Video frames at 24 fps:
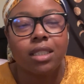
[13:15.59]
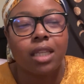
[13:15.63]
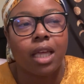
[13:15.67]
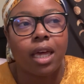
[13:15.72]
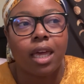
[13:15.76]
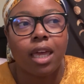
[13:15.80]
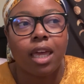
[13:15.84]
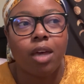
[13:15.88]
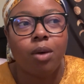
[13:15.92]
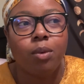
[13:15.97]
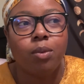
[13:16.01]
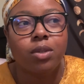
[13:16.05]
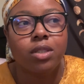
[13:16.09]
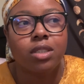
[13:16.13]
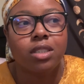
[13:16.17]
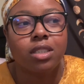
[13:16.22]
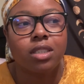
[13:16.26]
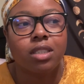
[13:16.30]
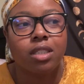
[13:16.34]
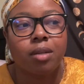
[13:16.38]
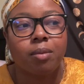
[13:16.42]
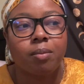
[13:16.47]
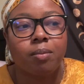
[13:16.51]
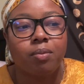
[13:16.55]
Like it
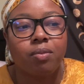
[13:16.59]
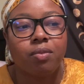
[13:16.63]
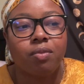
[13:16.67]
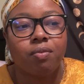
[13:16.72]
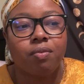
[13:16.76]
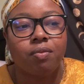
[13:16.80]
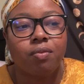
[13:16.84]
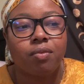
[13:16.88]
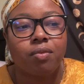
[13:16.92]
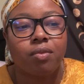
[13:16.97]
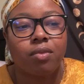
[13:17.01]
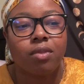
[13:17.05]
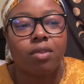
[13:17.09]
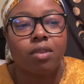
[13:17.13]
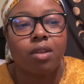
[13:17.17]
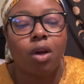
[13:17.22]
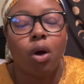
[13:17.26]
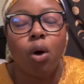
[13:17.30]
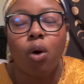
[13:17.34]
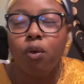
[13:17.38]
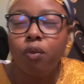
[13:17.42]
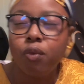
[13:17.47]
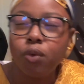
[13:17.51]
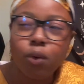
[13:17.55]
was
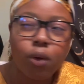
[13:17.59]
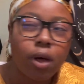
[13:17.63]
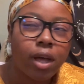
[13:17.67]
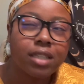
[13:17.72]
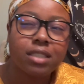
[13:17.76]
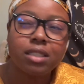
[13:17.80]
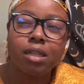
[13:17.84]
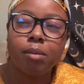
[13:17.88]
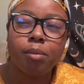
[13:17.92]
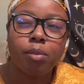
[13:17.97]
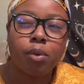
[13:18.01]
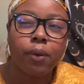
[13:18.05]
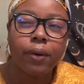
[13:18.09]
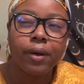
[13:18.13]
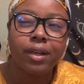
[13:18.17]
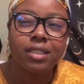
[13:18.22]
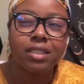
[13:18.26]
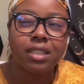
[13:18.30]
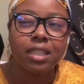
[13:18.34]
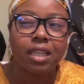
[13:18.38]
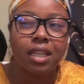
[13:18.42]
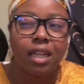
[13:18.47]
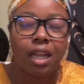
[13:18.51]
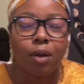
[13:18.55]
hopeful at some
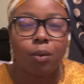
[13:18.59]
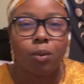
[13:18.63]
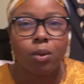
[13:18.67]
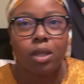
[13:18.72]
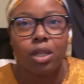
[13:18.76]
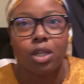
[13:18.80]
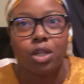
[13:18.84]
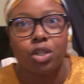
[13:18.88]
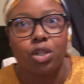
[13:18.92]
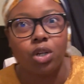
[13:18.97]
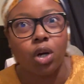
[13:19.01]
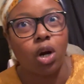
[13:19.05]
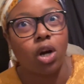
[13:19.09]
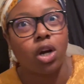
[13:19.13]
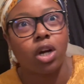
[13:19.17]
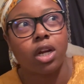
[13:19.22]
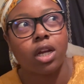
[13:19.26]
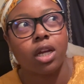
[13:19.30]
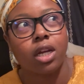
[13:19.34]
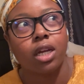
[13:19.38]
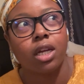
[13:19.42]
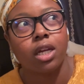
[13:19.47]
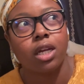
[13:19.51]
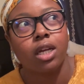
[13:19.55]
points, and then like really dark
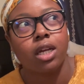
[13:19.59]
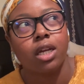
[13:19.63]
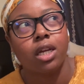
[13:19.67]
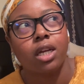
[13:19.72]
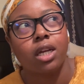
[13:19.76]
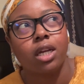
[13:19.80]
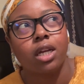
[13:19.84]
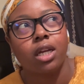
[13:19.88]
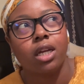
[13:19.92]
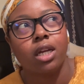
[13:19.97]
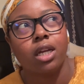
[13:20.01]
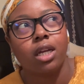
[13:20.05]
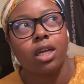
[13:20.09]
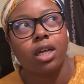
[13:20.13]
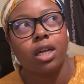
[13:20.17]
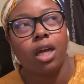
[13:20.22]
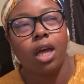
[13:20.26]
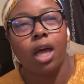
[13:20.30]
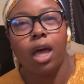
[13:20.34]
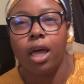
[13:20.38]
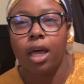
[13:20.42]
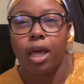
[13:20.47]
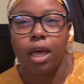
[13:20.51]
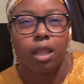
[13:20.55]

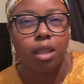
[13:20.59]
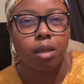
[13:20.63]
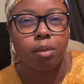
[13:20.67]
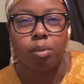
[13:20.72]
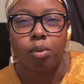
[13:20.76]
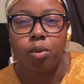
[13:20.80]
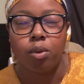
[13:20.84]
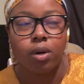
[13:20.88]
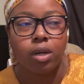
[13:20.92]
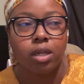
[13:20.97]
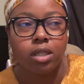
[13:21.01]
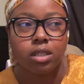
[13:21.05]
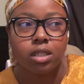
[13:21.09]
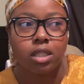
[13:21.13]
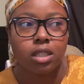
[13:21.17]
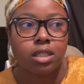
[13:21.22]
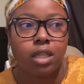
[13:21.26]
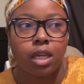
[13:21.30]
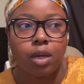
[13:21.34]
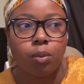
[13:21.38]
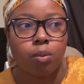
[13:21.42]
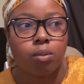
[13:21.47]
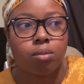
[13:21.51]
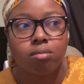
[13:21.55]
at other points, because
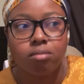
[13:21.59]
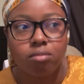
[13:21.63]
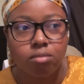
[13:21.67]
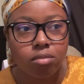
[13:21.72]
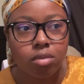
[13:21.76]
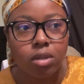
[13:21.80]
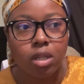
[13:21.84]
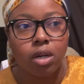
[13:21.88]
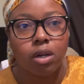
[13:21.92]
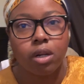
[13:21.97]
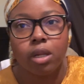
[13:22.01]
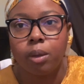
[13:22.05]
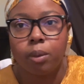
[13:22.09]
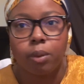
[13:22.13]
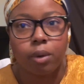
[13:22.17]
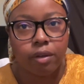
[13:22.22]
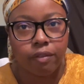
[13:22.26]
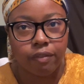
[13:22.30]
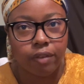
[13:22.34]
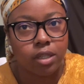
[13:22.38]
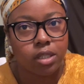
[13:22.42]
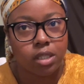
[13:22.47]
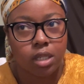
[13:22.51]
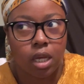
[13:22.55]
like literally we're
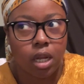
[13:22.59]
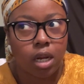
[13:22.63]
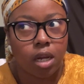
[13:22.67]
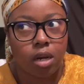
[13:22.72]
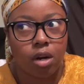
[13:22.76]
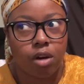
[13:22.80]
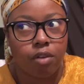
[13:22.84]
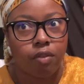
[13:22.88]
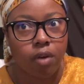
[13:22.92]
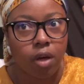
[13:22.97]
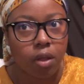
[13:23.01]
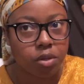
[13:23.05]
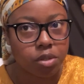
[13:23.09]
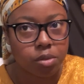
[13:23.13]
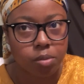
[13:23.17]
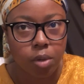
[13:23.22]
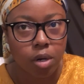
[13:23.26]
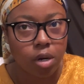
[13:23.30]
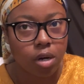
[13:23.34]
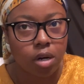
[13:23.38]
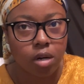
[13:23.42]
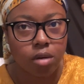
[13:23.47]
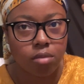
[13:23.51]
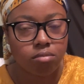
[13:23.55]
investigating her father's
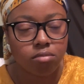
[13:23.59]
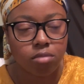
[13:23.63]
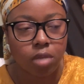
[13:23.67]
murder.